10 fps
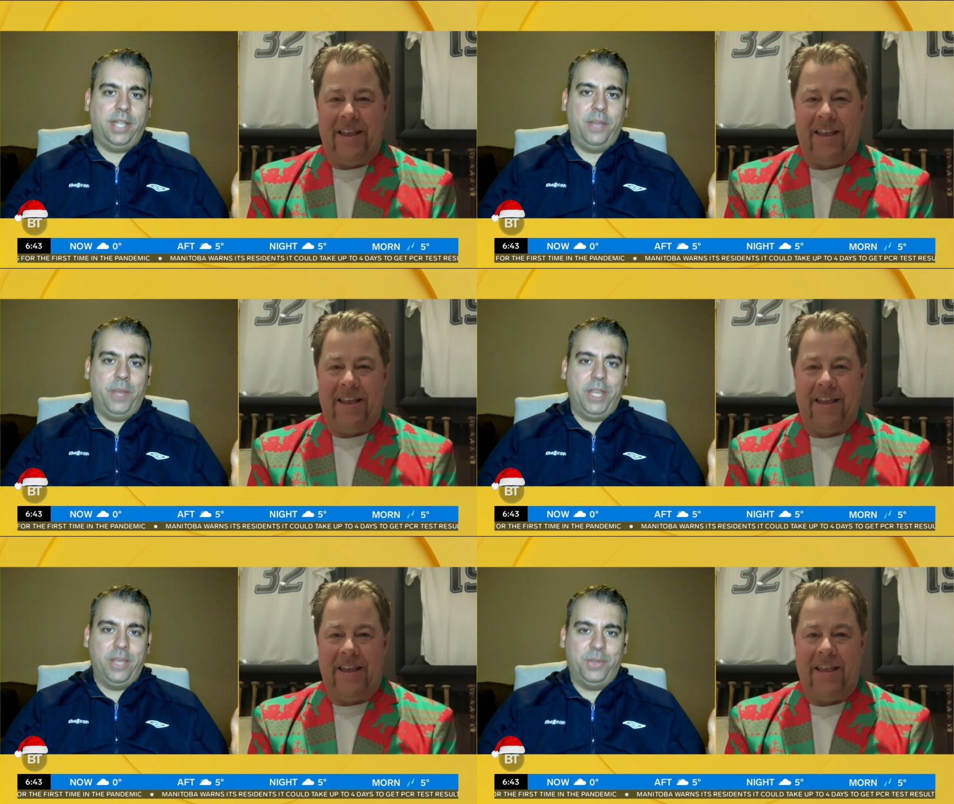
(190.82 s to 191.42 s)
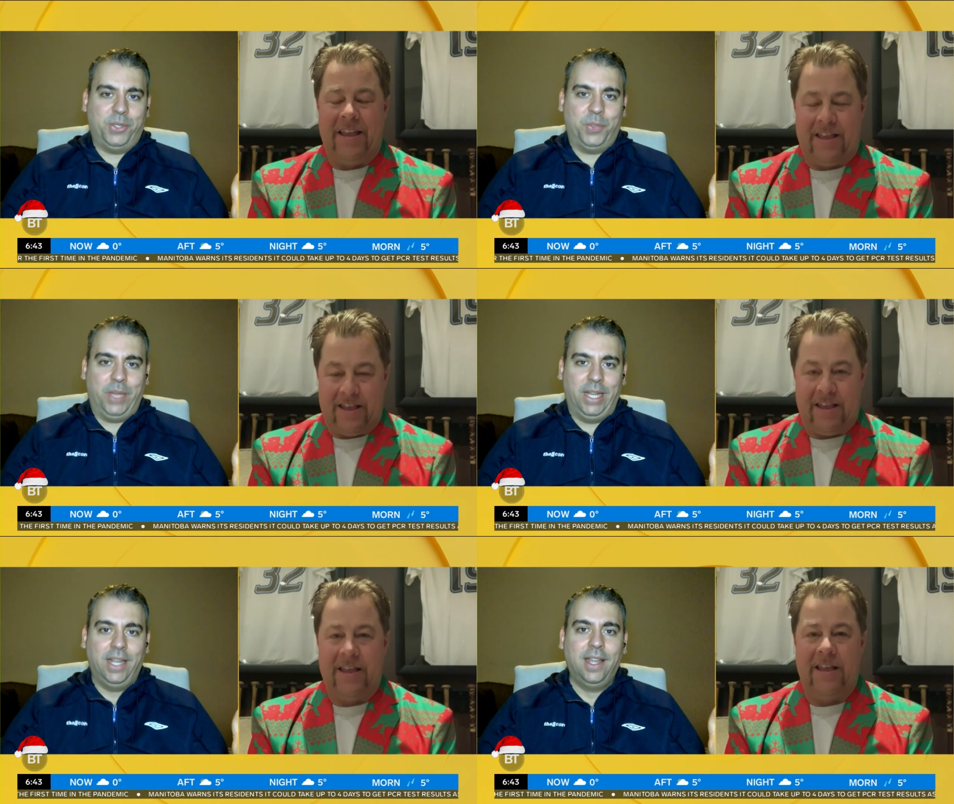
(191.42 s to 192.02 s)
Speaker 1: than we used to
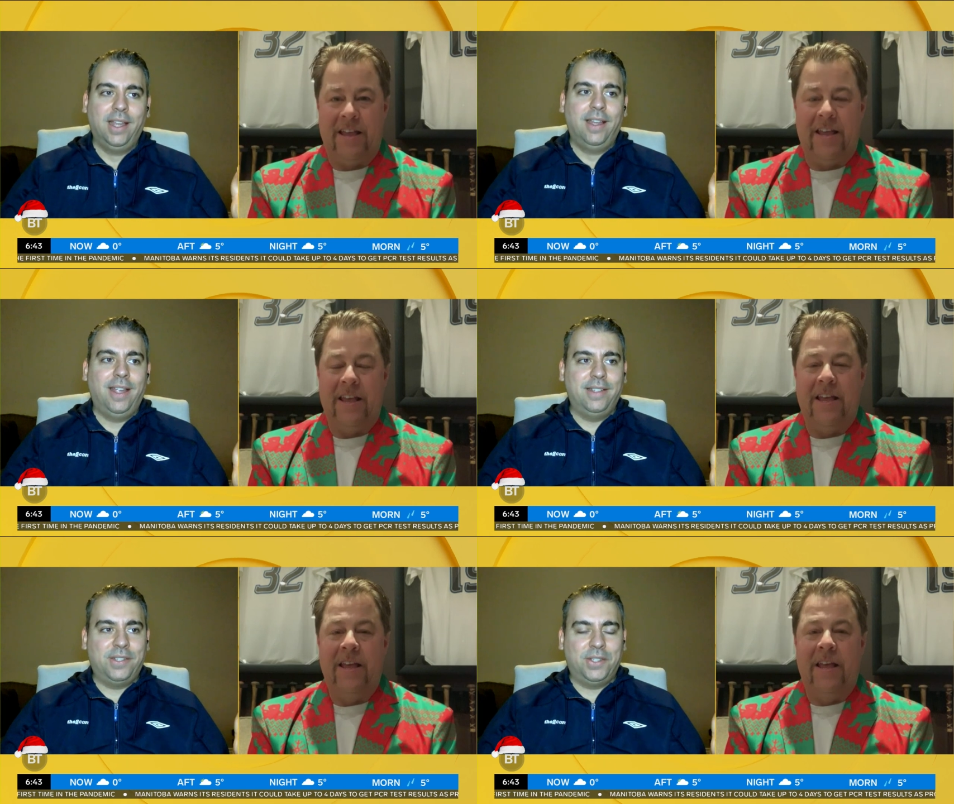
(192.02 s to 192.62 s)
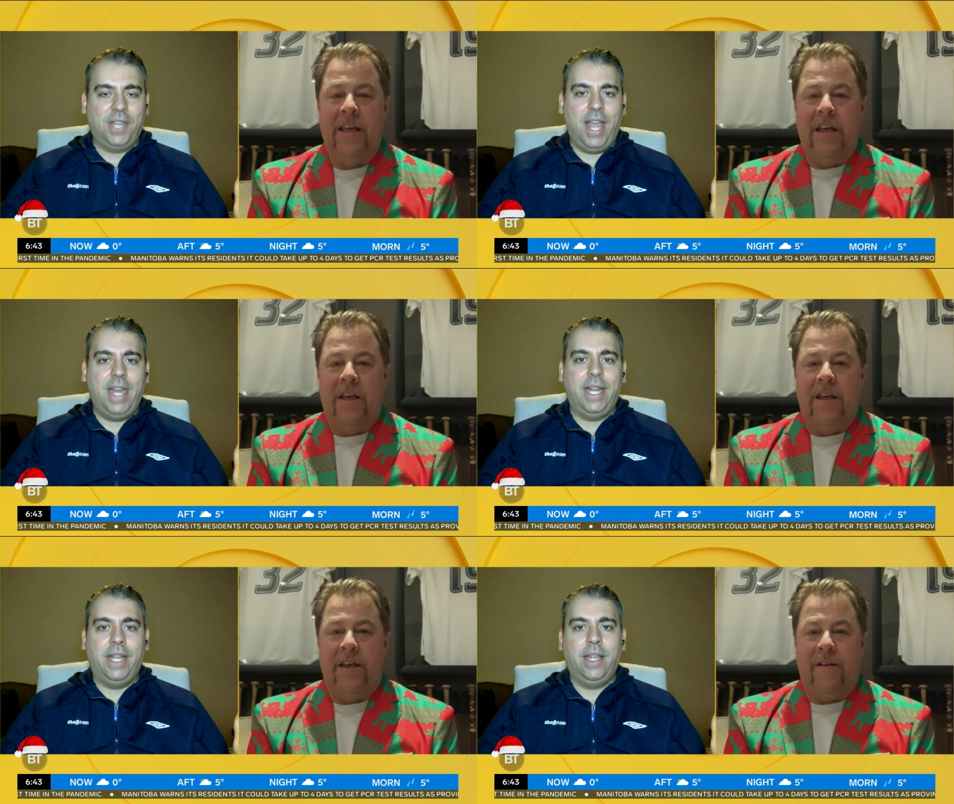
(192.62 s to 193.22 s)
be in
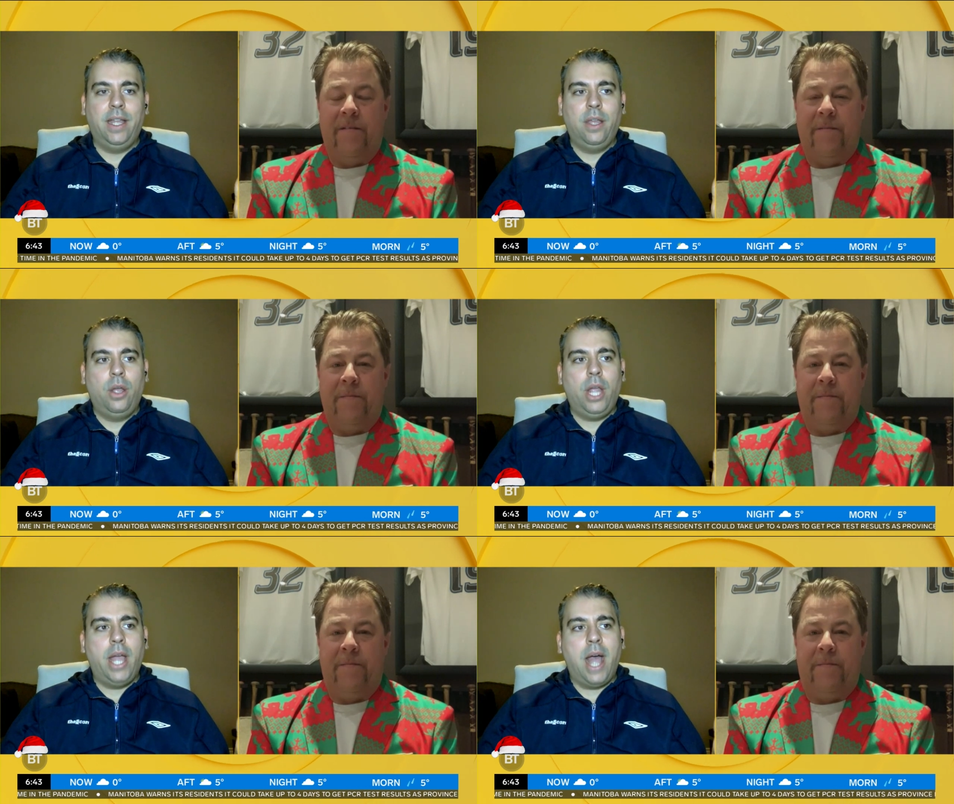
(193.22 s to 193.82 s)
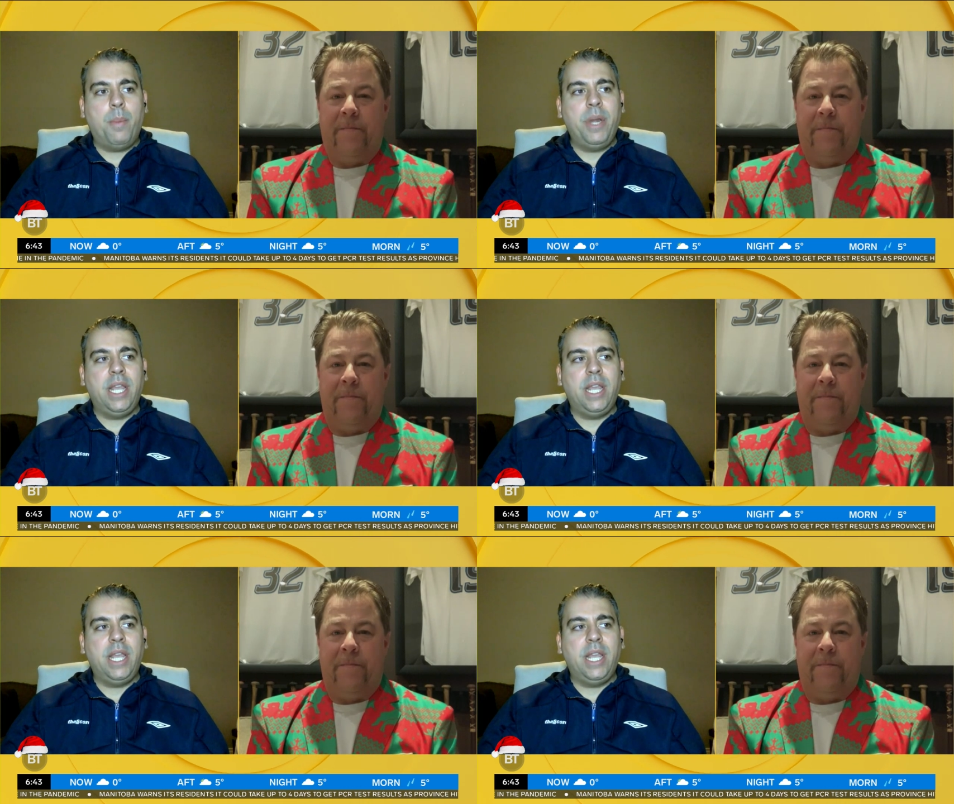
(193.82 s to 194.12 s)
society. How many